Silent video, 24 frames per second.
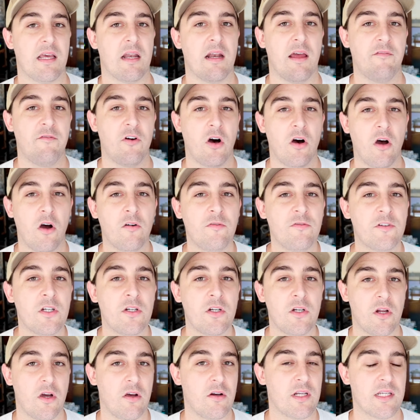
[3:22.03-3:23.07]
and I've
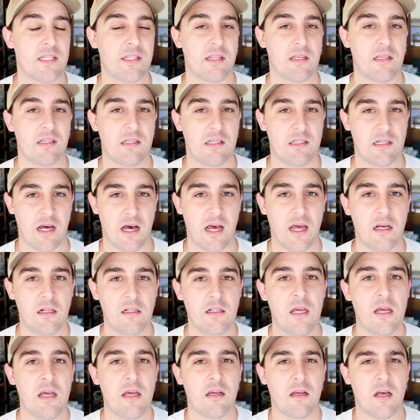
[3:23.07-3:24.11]
often noticed that
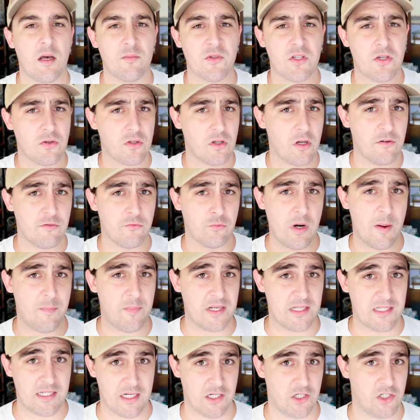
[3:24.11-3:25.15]
style comes through a lot of
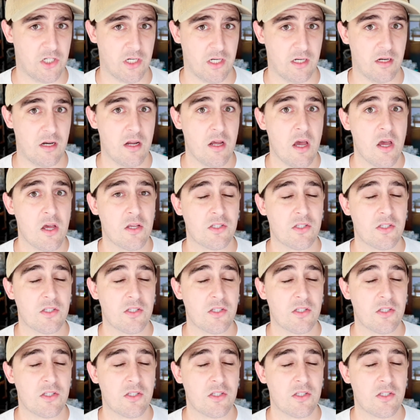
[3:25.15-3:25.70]
repetition.